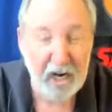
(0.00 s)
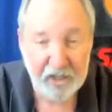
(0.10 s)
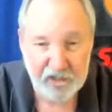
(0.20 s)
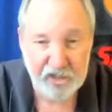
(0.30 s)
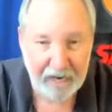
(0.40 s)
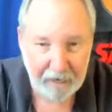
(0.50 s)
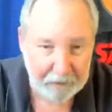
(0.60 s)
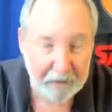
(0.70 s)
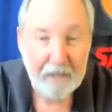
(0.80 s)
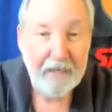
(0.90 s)
nice job
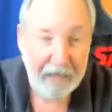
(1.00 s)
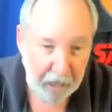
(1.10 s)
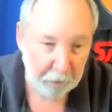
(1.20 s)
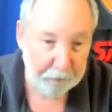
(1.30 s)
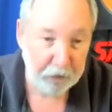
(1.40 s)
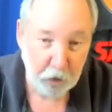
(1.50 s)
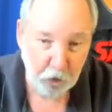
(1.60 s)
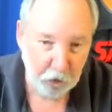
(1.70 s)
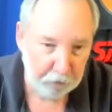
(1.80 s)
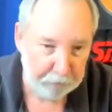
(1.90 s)
in helping
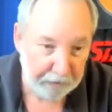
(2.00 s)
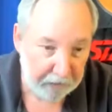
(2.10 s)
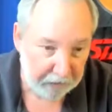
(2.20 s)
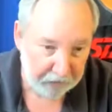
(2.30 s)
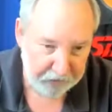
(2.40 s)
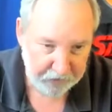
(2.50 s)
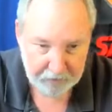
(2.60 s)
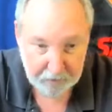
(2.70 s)
curb leaks.